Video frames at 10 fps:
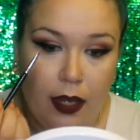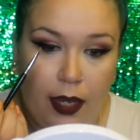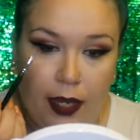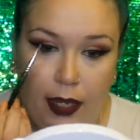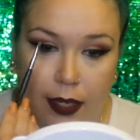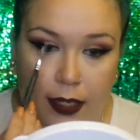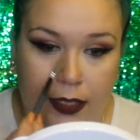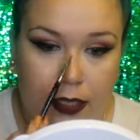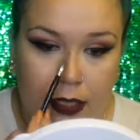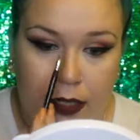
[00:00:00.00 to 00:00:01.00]

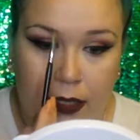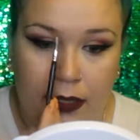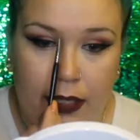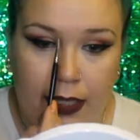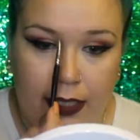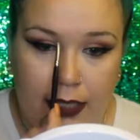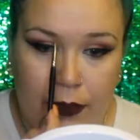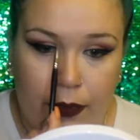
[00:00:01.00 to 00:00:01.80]
And like I said,